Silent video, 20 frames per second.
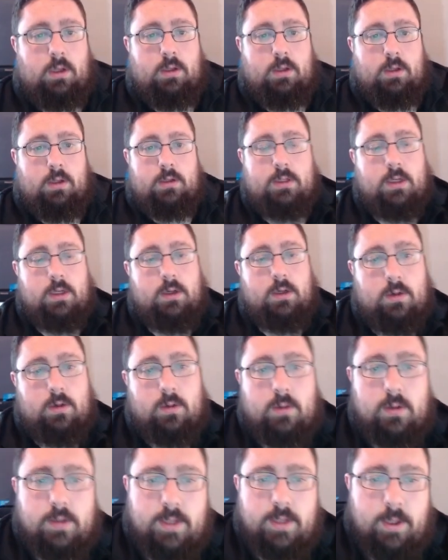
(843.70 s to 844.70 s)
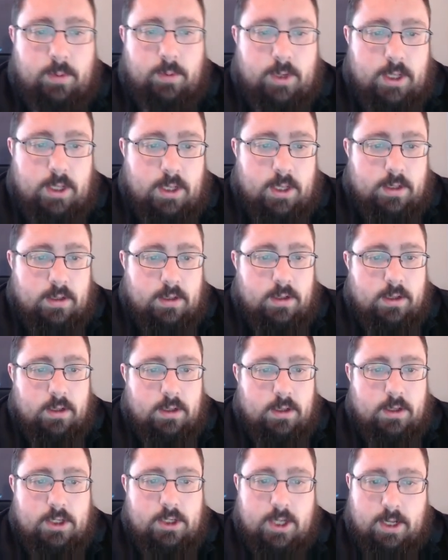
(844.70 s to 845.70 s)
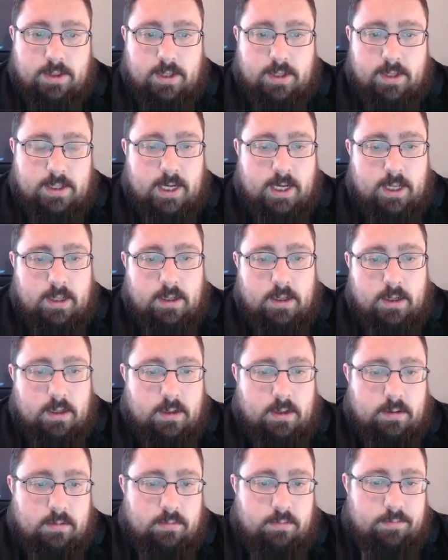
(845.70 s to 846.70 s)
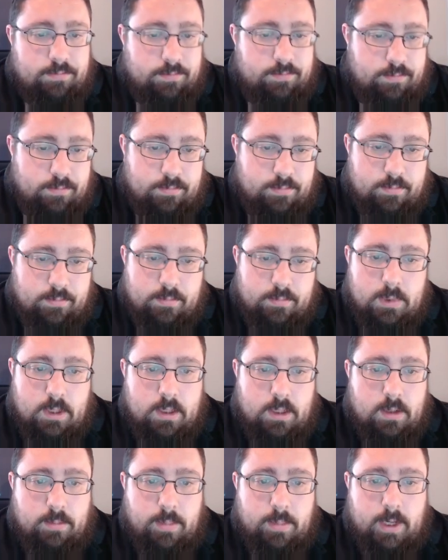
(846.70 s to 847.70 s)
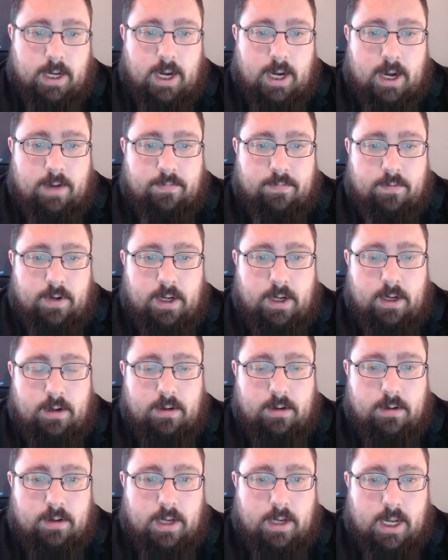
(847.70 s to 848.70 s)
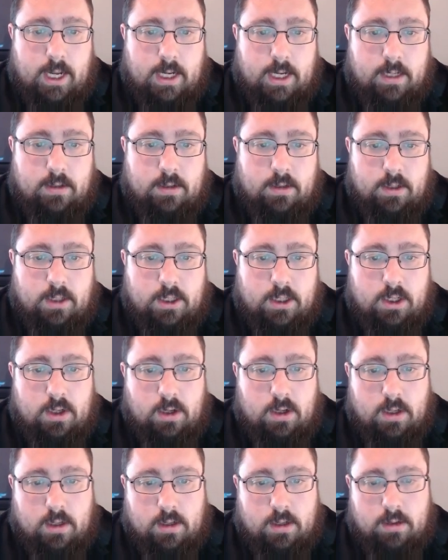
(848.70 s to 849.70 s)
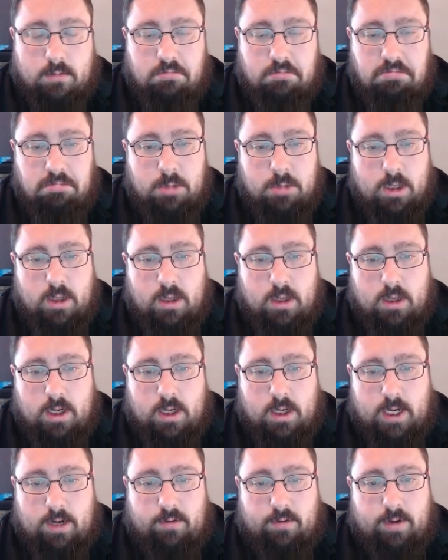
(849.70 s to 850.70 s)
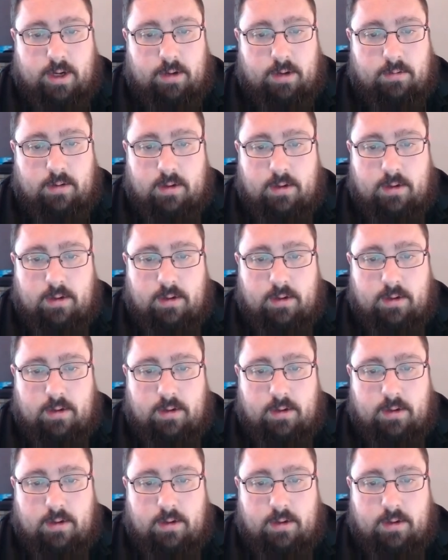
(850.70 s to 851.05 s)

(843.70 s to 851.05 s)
So they went Jonathan Taylor, McCaffrey, Eckler, Cook, Henry.